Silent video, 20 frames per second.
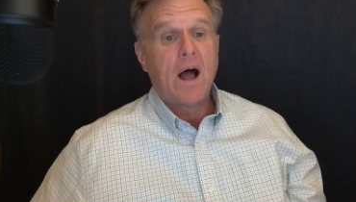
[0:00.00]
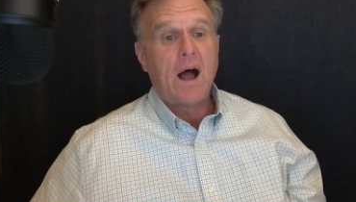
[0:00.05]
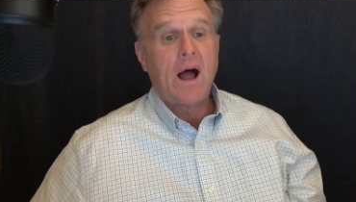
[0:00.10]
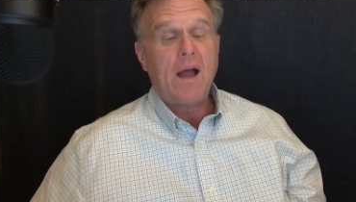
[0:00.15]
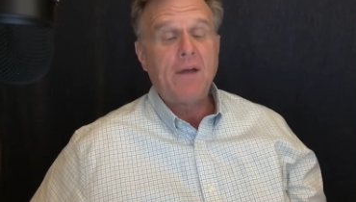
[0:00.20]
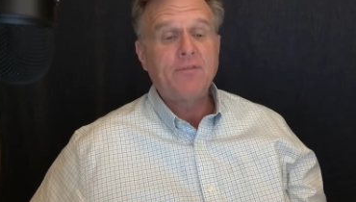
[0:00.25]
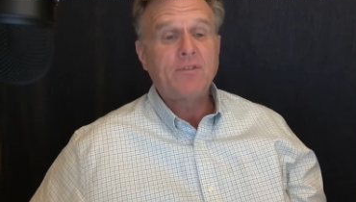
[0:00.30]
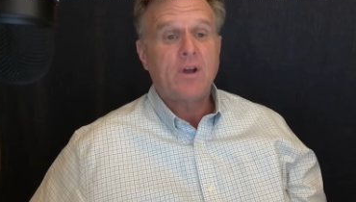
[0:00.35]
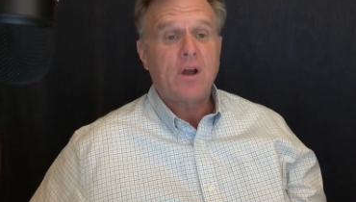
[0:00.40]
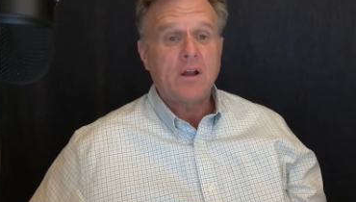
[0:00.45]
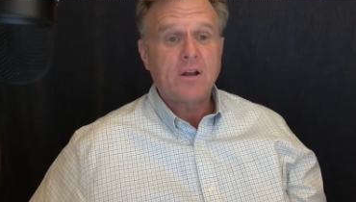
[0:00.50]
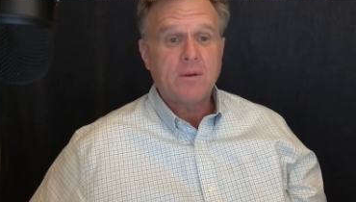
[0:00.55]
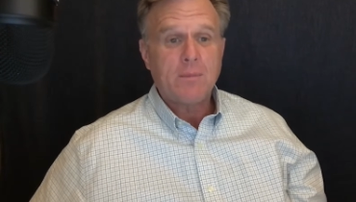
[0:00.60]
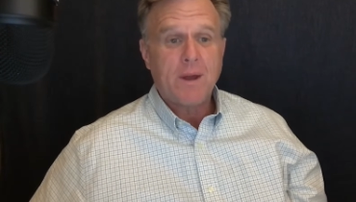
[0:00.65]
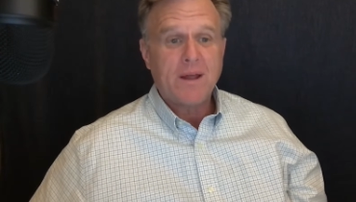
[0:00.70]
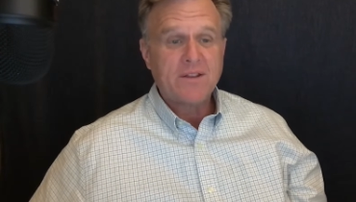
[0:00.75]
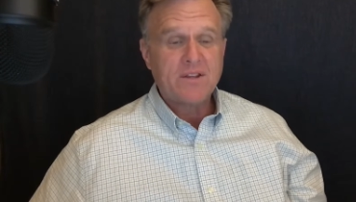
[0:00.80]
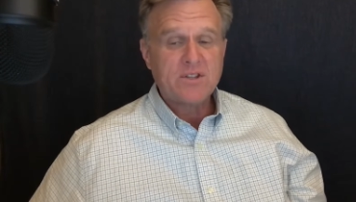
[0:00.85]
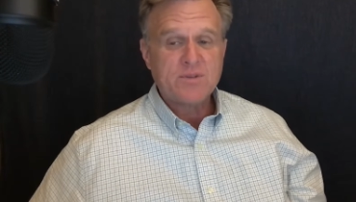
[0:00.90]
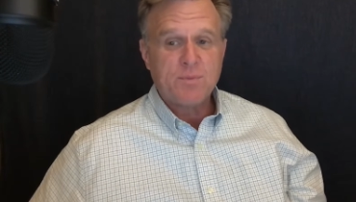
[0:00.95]
I've talked
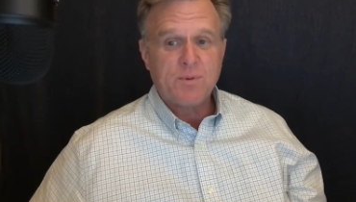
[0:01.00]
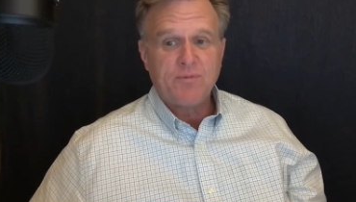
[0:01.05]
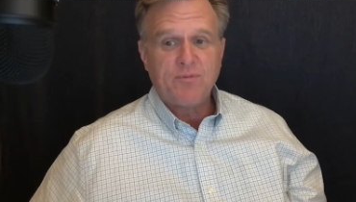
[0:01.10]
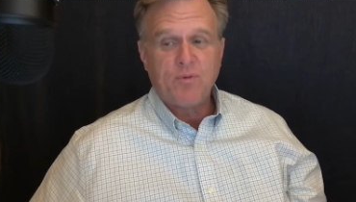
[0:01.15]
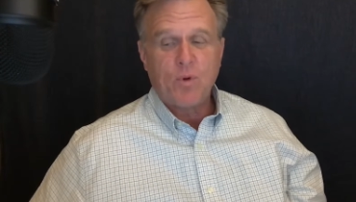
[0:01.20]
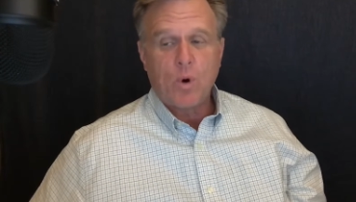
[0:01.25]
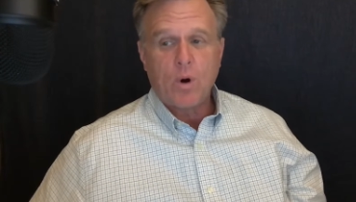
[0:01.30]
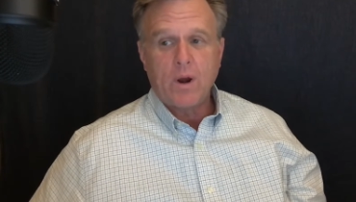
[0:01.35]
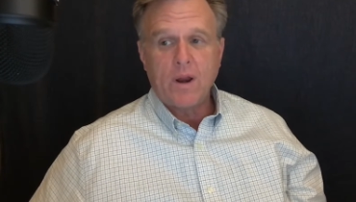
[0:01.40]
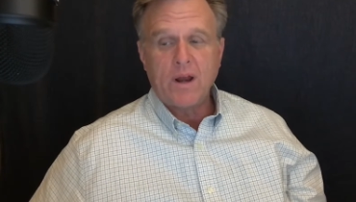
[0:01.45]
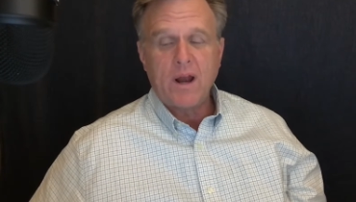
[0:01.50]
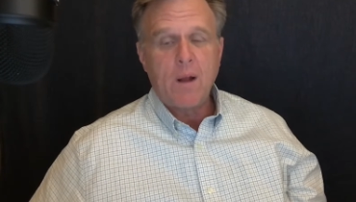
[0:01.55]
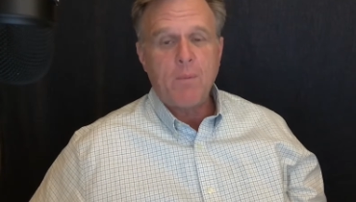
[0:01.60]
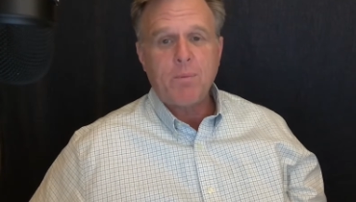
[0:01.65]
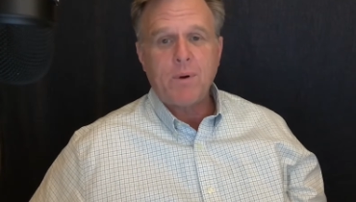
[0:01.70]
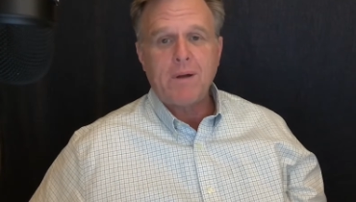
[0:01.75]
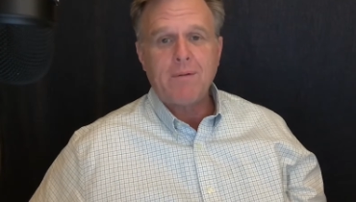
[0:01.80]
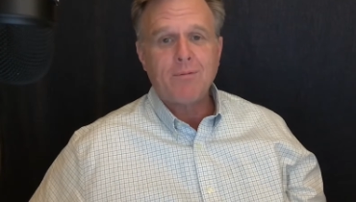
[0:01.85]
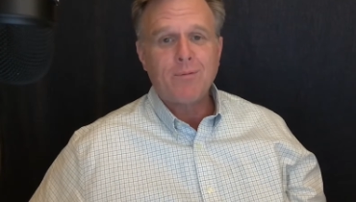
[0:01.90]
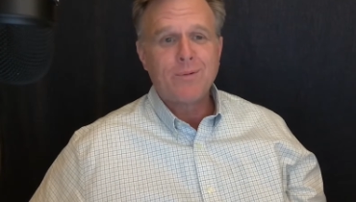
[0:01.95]
about this before, and I'll
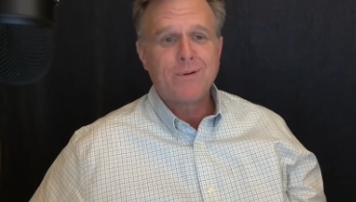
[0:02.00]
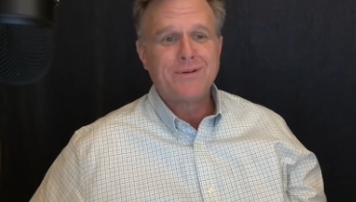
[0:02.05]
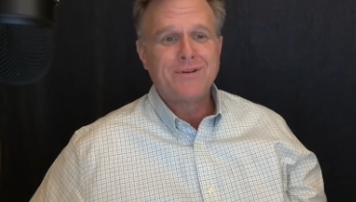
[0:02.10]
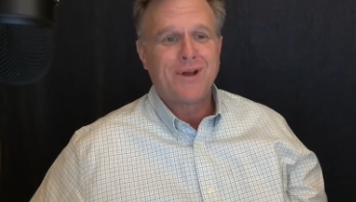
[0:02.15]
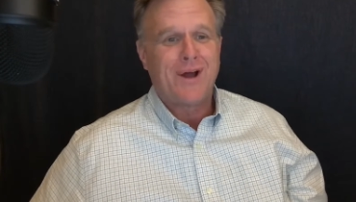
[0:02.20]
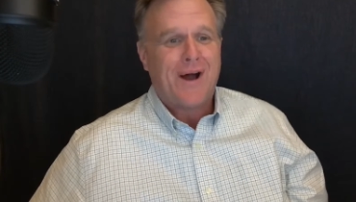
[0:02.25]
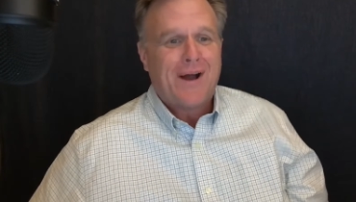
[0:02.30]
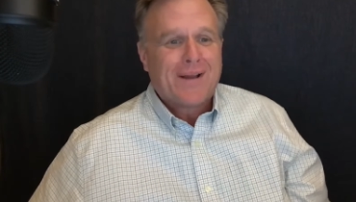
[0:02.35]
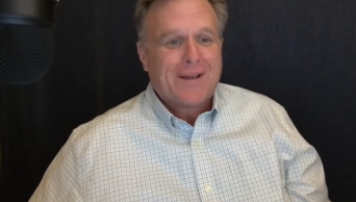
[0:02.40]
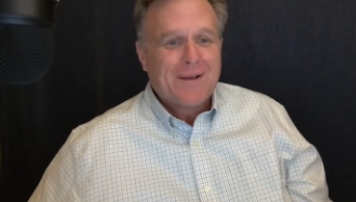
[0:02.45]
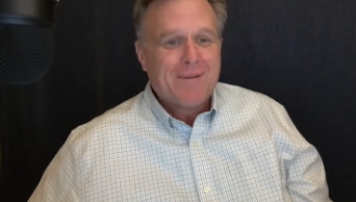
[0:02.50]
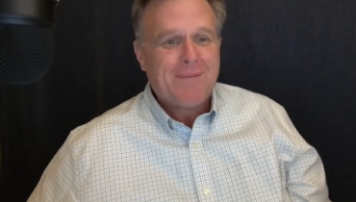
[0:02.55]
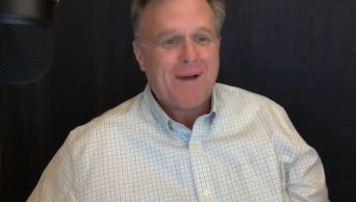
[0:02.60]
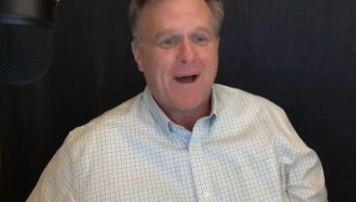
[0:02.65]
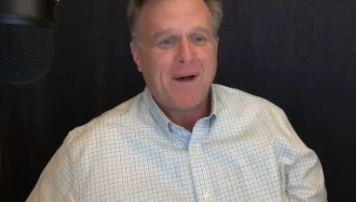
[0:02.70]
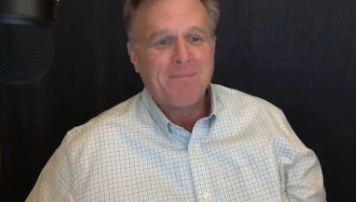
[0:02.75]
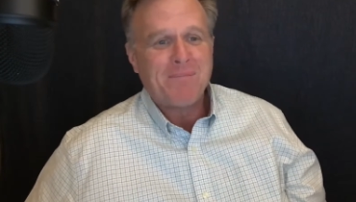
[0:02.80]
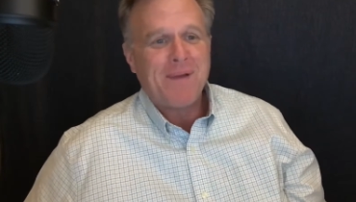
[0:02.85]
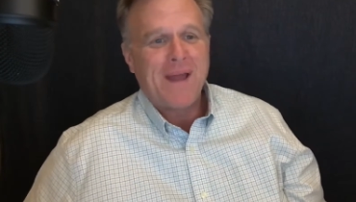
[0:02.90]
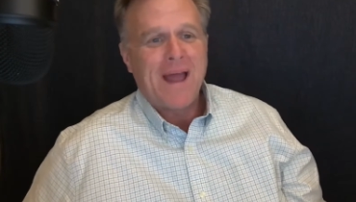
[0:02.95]
probably talk
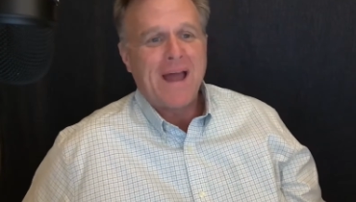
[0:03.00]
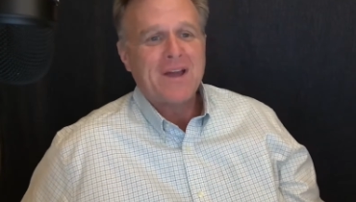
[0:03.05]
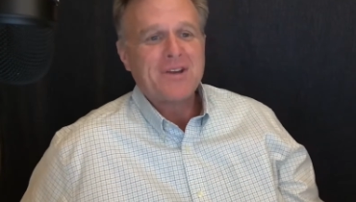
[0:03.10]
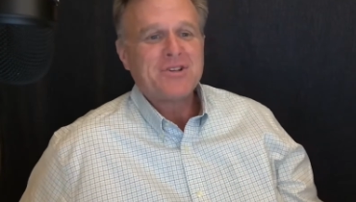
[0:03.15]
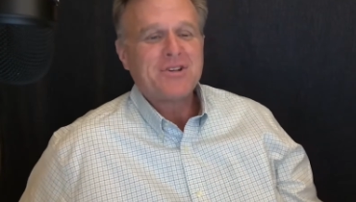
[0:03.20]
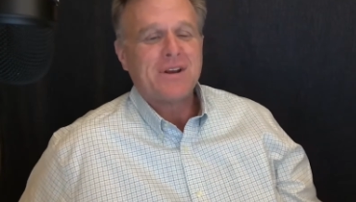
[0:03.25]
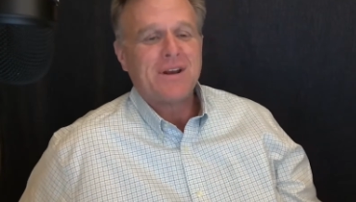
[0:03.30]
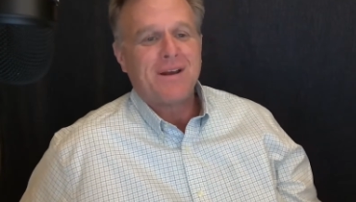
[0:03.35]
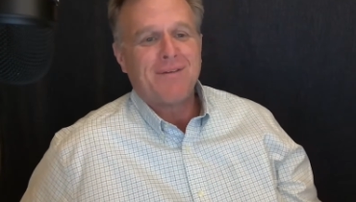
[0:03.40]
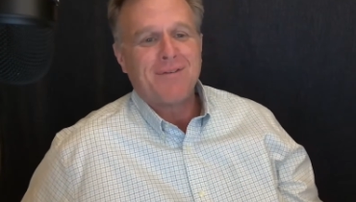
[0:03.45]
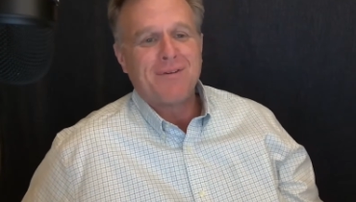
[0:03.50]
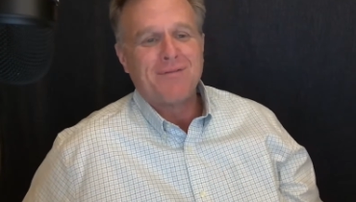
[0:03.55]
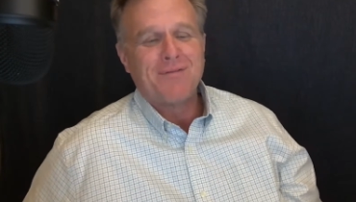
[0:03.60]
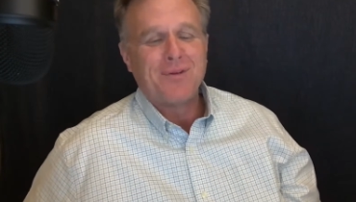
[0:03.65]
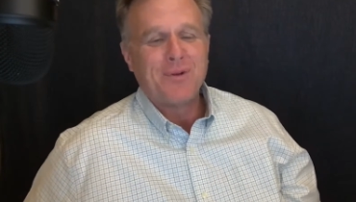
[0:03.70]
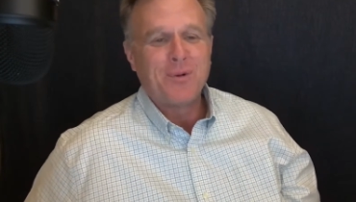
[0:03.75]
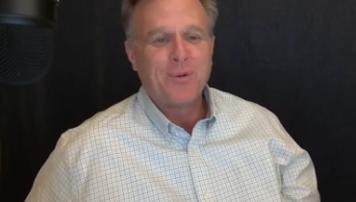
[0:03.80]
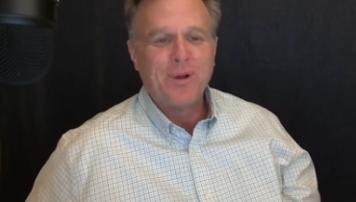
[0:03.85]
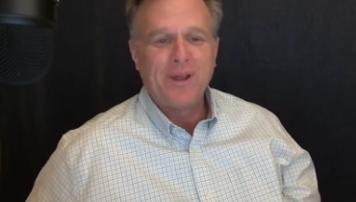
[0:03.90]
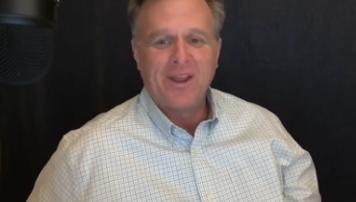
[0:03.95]
about passion every
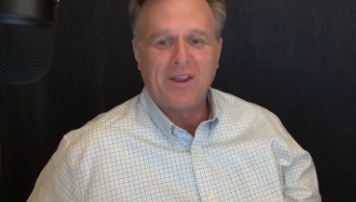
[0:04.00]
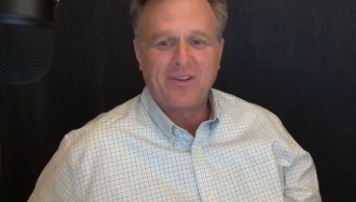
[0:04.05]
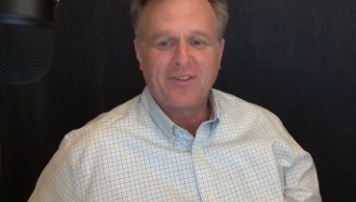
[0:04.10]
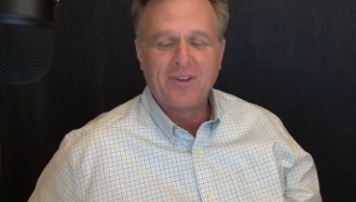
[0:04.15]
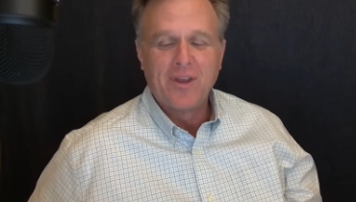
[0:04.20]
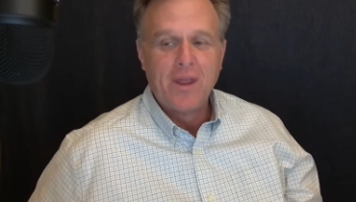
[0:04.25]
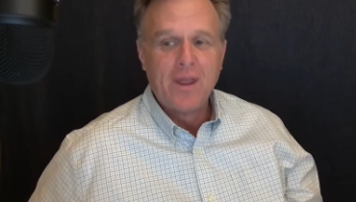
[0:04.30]
few weeks